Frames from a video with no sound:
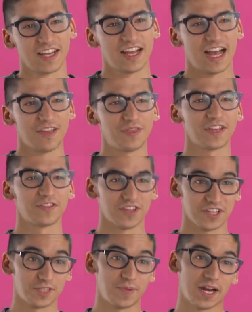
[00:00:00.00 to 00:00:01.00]
I think the
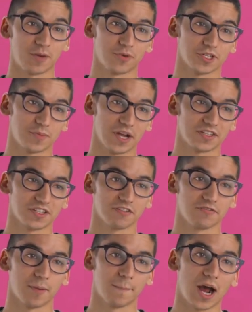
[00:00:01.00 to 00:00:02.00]
Hispanic
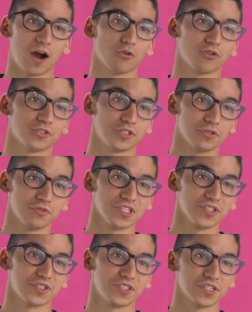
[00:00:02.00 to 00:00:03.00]
perspective empowers
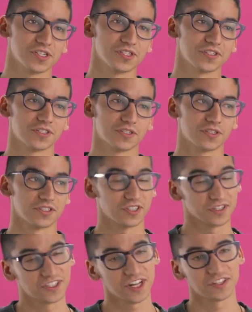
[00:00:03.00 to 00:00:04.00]
UTC's
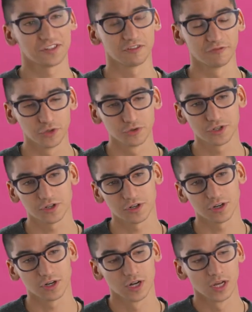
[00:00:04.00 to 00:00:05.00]
success in the
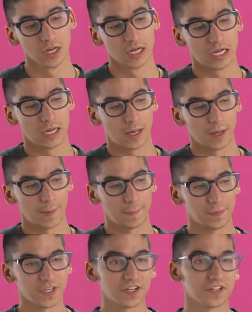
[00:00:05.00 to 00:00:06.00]
future,
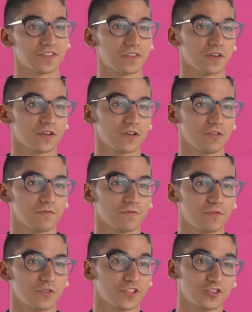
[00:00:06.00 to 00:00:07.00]
because the
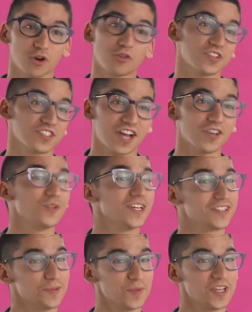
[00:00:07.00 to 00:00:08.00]
struggle is not unique
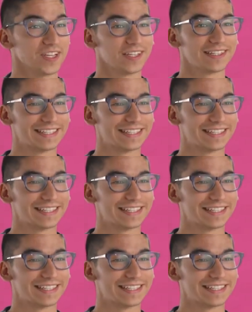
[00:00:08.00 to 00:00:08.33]
to me.